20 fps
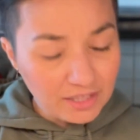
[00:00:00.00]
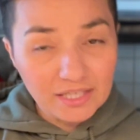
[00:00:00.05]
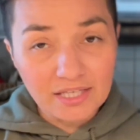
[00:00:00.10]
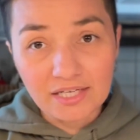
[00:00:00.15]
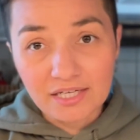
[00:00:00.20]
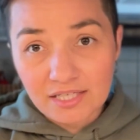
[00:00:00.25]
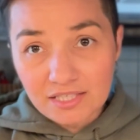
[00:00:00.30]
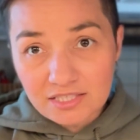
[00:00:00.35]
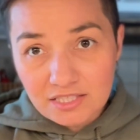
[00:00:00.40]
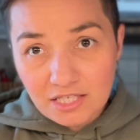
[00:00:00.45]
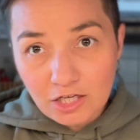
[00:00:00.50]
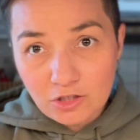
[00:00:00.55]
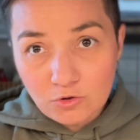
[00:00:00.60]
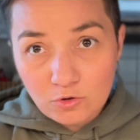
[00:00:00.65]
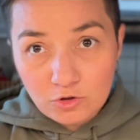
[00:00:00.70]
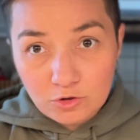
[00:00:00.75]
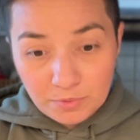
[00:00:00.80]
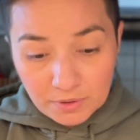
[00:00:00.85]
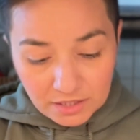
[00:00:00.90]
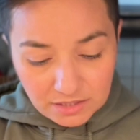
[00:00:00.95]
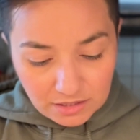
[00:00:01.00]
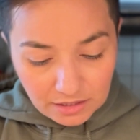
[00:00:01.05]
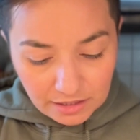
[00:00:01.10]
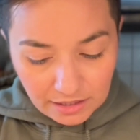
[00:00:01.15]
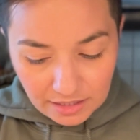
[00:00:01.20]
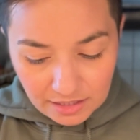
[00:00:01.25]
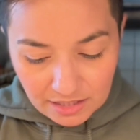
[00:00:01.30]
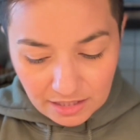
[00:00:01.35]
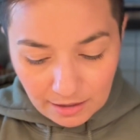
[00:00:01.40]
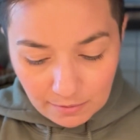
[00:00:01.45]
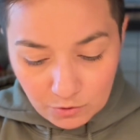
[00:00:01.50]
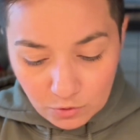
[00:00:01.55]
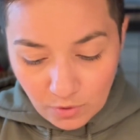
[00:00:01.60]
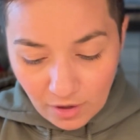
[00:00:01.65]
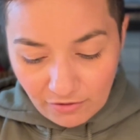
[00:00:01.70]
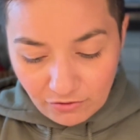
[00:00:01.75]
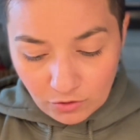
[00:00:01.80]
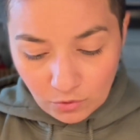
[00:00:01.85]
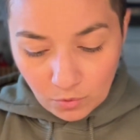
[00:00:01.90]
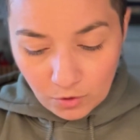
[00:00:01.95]
eating schedules because a lot of times we
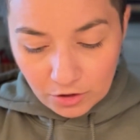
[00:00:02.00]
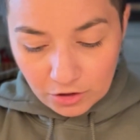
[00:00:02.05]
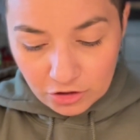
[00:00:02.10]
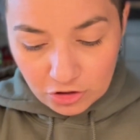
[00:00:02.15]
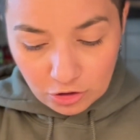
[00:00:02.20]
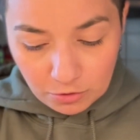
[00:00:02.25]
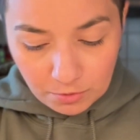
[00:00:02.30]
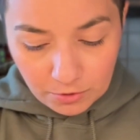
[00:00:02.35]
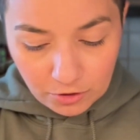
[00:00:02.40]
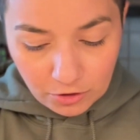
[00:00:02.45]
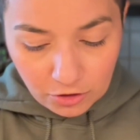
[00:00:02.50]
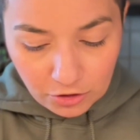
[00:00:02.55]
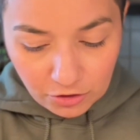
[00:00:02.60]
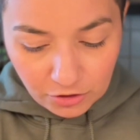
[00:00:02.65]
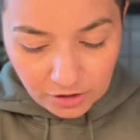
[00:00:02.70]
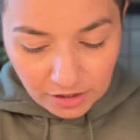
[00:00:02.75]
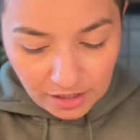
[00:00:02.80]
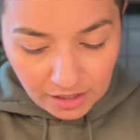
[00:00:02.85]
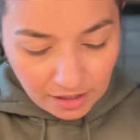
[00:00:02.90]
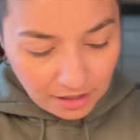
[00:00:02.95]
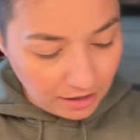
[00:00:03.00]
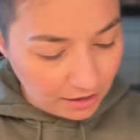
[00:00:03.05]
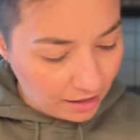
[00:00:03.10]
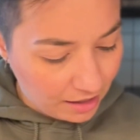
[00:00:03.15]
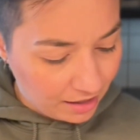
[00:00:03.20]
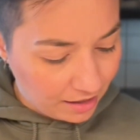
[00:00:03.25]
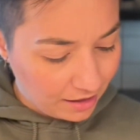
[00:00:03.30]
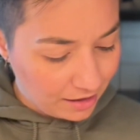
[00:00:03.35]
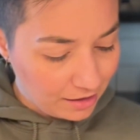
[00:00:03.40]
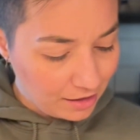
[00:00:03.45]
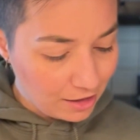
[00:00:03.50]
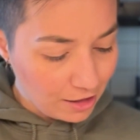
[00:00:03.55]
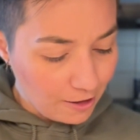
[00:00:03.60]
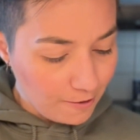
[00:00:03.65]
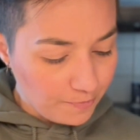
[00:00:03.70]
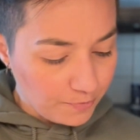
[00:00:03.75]
have to work super early and